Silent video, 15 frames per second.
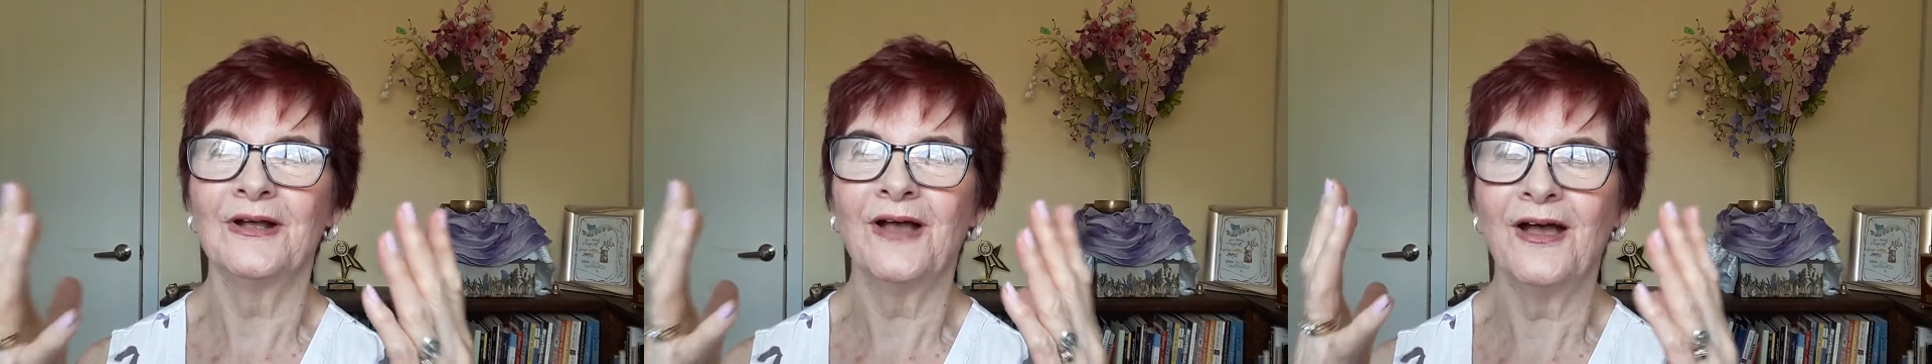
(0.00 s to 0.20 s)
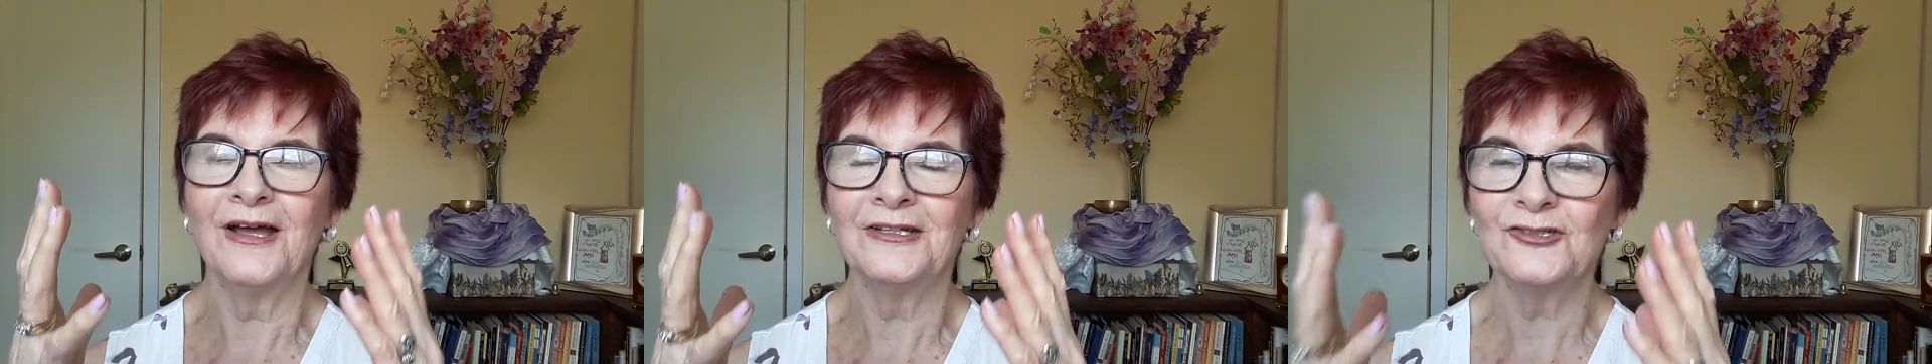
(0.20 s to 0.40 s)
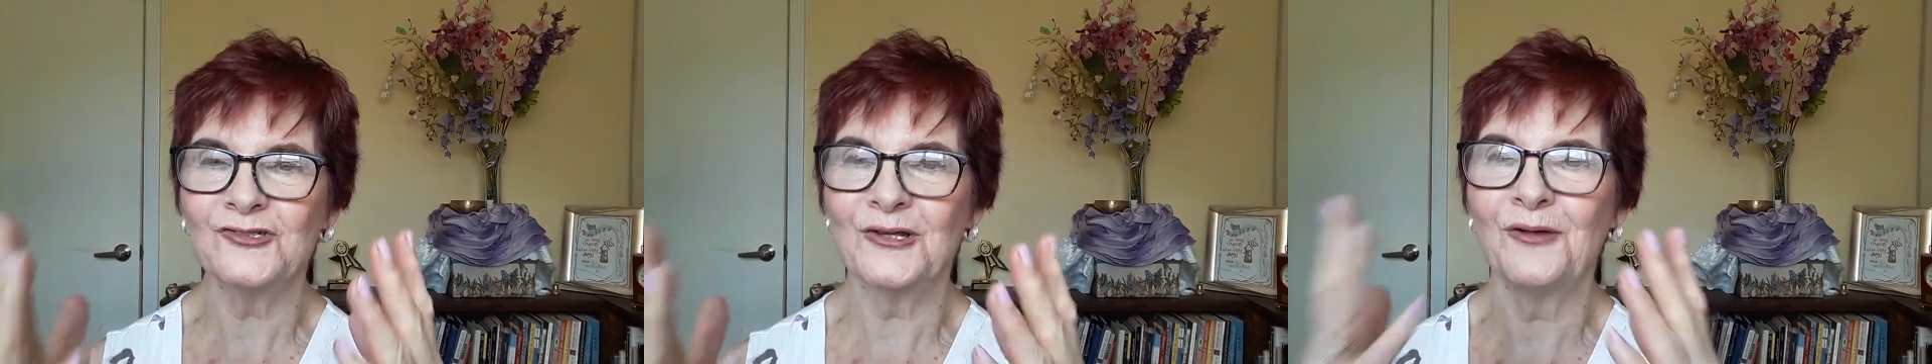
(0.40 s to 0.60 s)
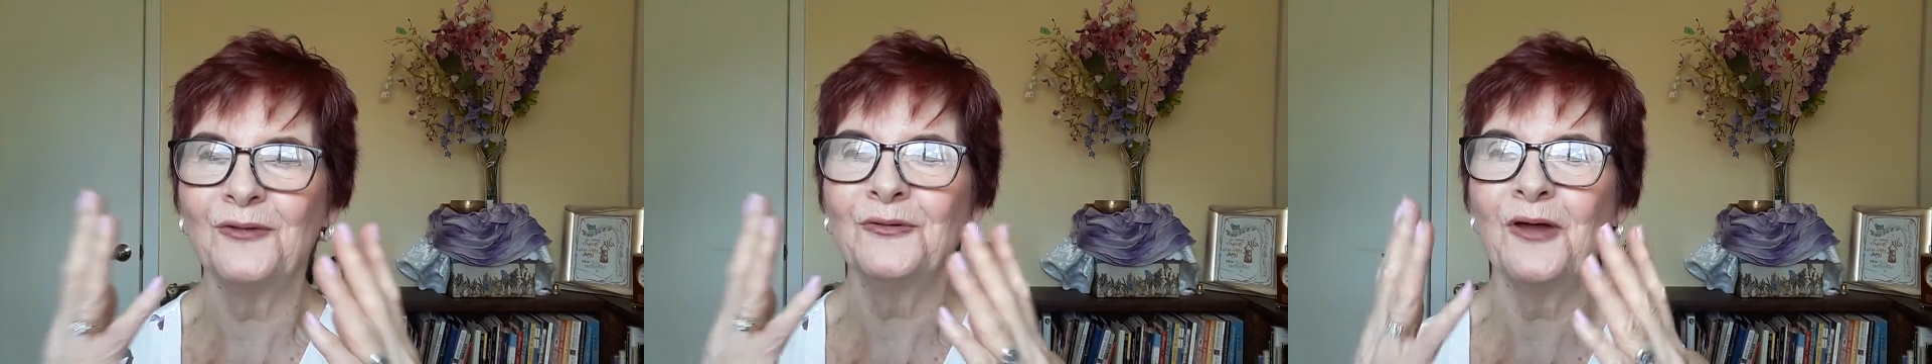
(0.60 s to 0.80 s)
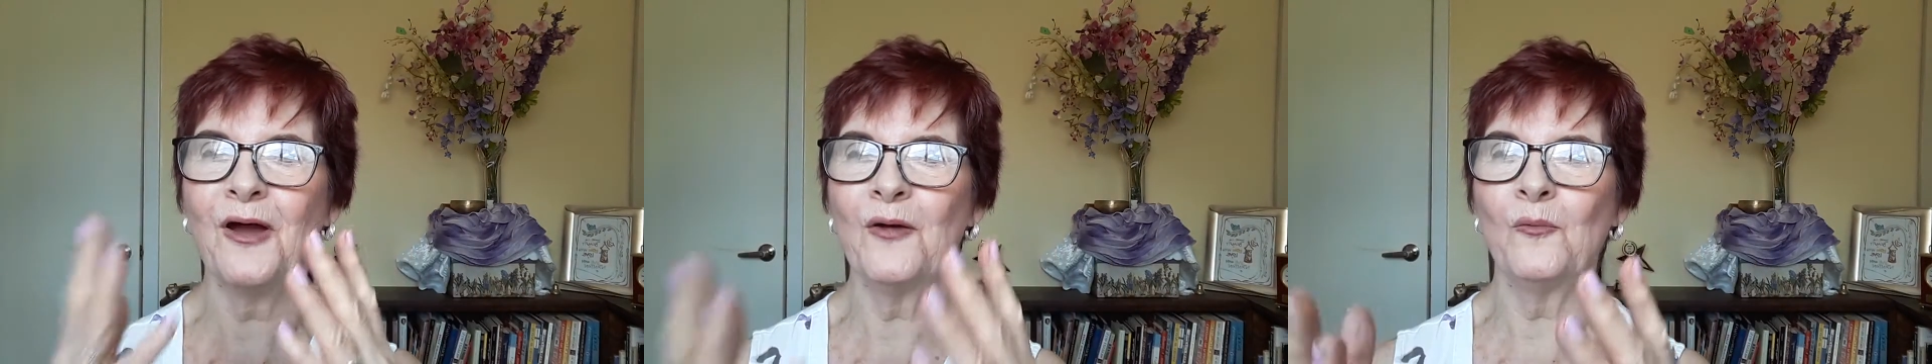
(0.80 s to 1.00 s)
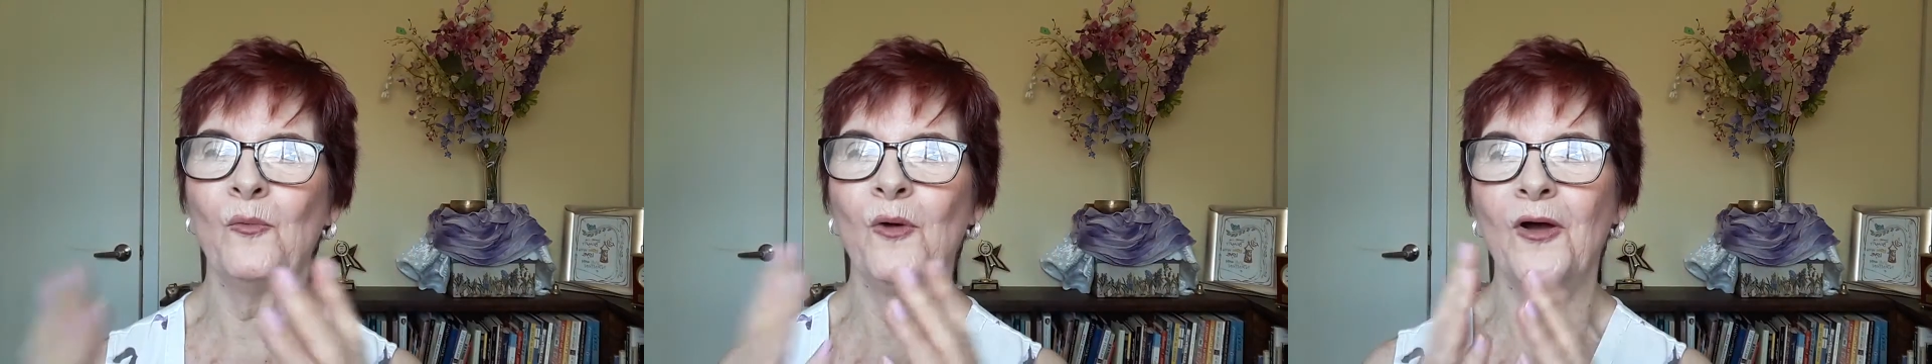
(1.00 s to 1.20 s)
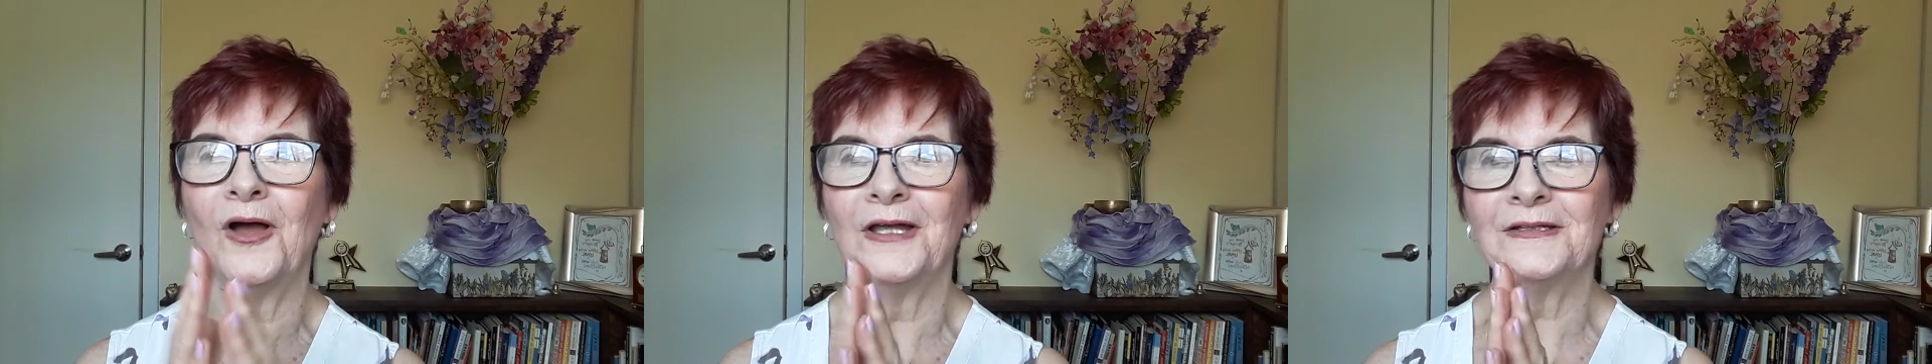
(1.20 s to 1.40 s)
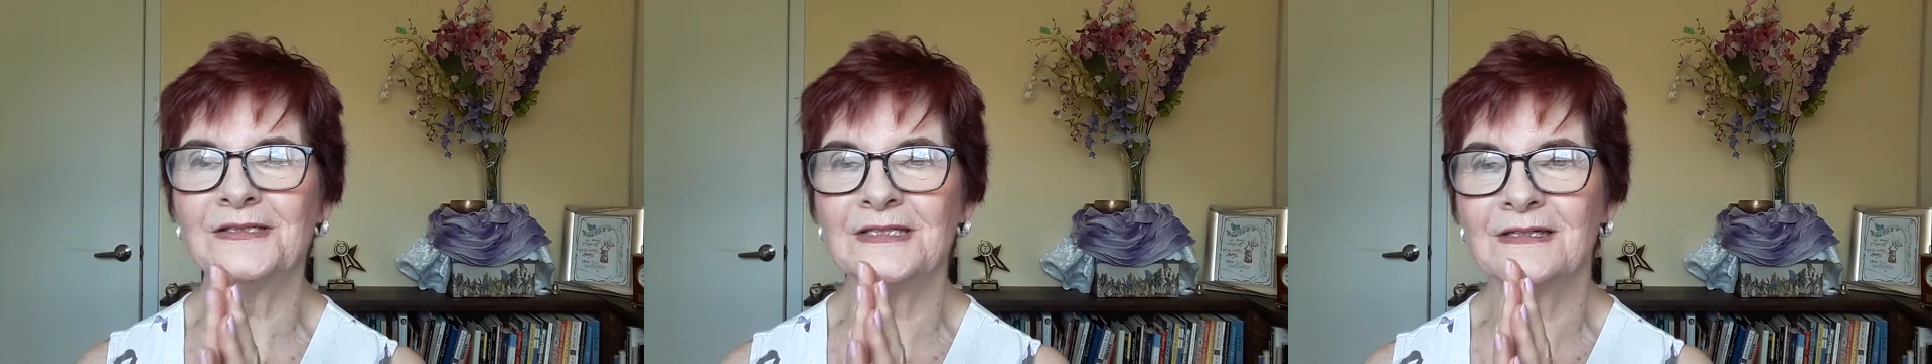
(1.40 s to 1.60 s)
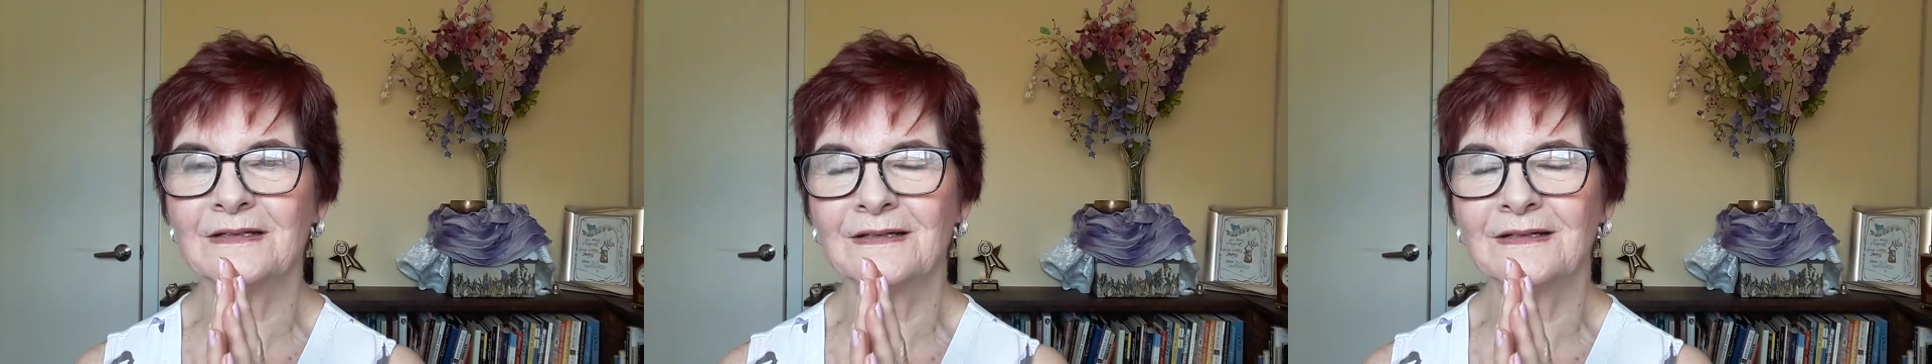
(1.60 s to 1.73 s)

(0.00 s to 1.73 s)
I shall not want.